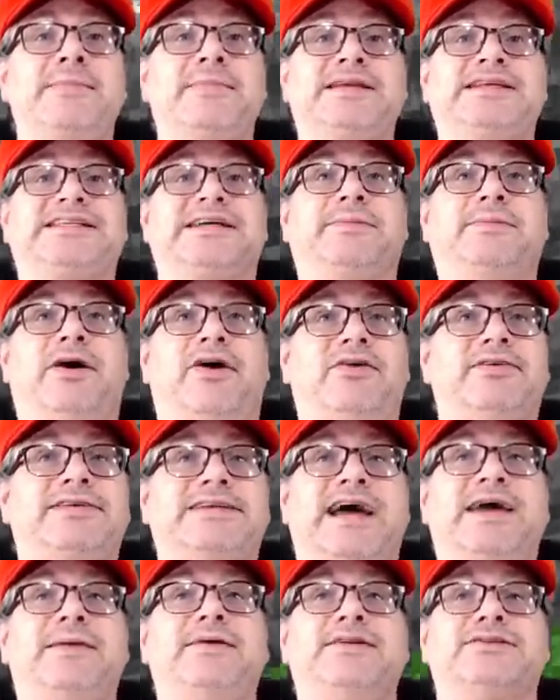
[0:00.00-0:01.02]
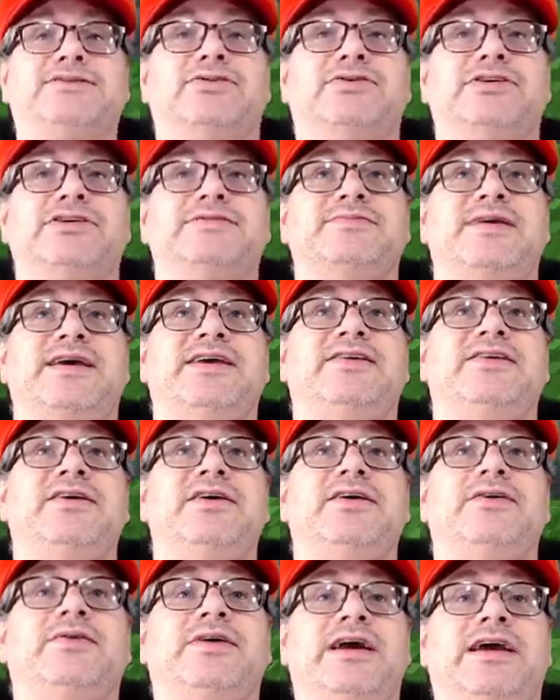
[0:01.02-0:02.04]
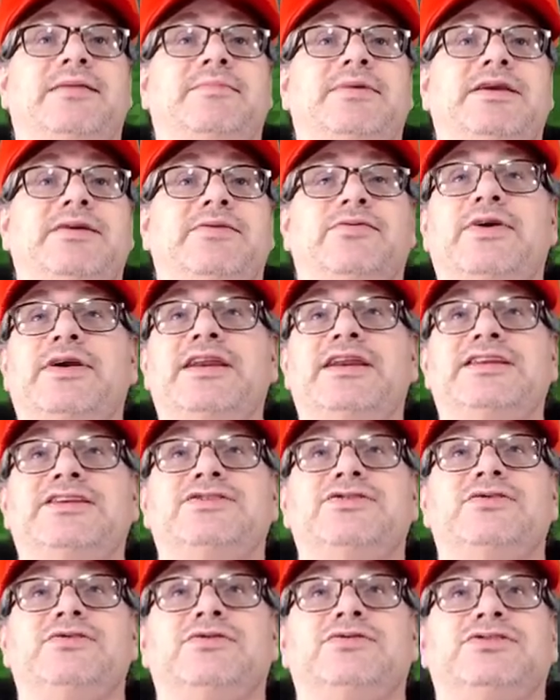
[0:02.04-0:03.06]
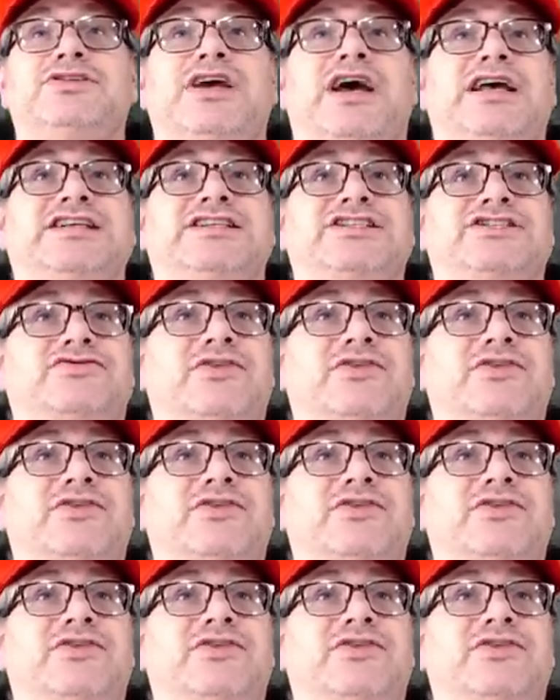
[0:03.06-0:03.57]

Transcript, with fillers: enemies come out, diamond swords, man. Got to be ready to uh,